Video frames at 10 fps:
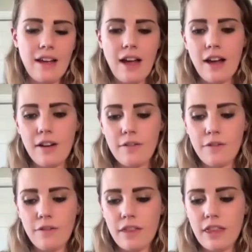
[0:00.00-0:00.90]
of
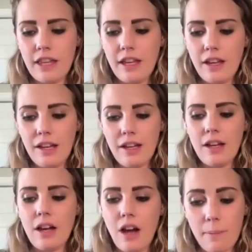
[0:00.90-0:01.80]
the
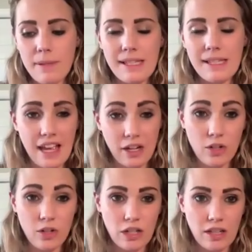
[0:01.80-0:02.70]
opposite
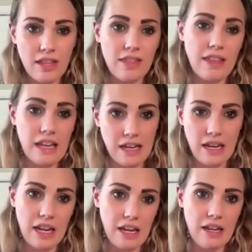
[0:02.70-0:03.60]
energy that they
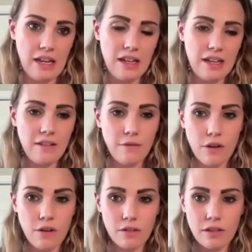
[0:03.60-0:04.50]
need
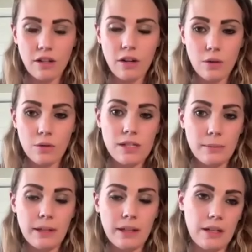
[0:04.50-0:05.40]
for their own
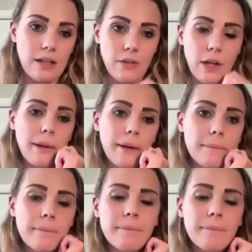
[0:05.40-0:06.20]
stability and development?